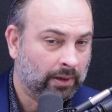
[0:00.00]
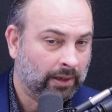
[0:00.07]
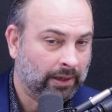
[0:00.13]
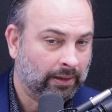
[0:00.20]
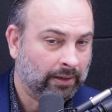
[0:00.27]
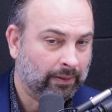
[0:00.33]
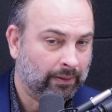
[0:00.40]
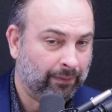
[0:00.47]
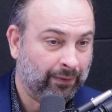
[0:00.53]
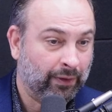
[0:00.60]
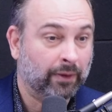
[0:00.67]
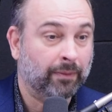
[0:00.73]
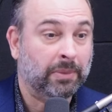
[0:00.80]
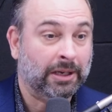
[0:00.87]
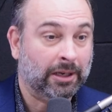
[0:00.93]
eh, the
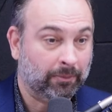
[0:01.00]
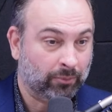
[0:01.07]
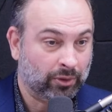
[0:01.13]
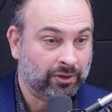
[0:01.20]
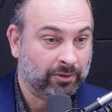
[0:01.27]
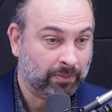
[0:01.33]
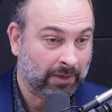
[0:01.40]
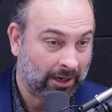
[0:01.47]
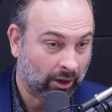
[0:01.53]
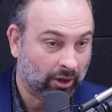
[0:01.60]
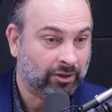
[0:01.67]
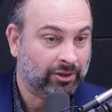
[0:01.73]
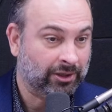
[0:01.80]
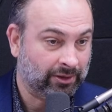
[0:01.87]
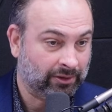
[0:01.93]
fear of being imprisoned by
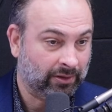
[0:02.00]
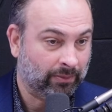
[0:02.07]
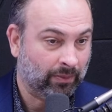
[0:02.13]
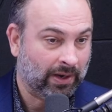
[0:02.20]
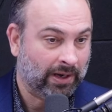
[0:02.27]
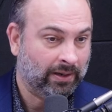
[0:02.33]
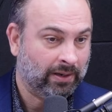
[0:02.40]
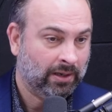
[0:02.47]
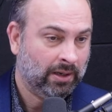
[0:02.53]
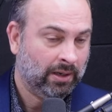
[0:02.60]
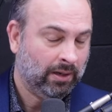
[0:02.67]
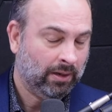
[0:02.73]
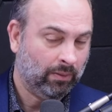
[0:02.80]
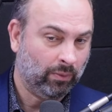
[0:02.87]
our system, right? Correct.